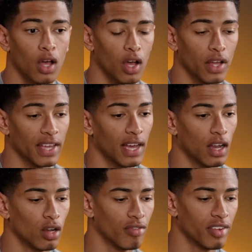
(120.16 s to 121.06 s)
Oh yeah, I
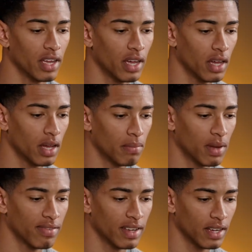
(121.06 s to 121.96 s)
love it. Um,
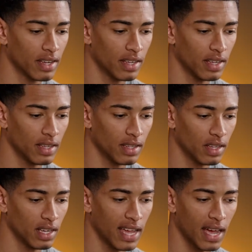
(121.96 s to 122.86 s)
I think
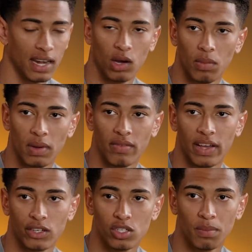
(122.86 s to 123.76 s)
you get a little bit of
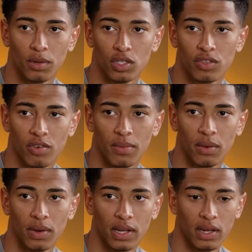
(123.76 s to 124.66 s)
extra buzz from
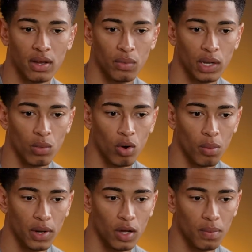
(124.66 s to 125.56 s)
it when you when you're
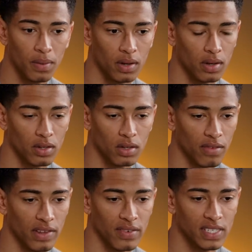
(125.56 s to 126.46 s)
warming up, and
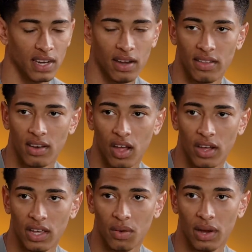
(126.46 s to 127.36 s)
I've never seen anything like it